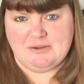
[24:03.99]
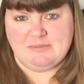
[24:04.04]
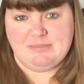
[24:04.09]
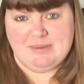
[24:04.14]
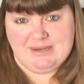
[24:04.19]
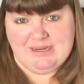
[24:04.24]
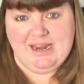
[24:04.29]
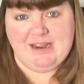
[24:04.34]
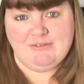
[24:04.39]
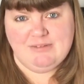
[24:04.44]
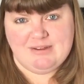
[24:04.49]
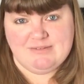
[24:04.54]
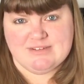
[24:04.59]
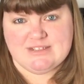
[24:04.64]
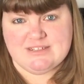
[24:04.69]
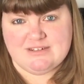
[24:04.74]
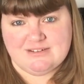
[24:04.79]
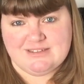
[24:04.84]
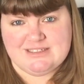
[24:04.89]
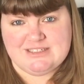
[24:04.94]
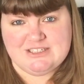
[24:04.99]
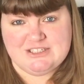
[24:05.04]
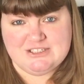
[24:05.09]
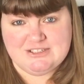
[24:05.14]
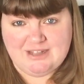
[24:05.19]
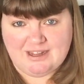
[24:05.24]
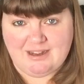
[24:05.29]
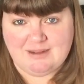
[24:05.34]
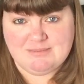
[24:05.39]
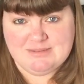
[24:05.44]
but now they've started to do
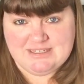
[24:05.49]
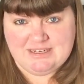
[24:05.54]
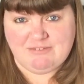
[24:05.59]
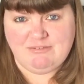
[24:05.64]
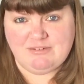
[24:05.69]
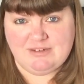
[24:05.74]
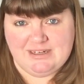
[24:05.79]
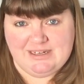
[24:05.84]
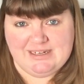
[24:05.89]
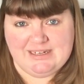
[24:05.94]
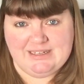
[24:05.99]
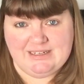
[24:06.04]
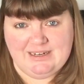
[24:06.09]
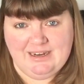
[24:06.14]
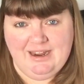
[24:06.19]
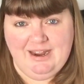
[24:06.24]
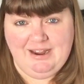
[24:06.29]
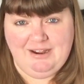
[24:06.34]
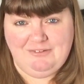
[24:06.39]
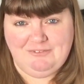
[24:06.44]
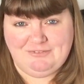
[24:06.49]
that, I'm definitely going to have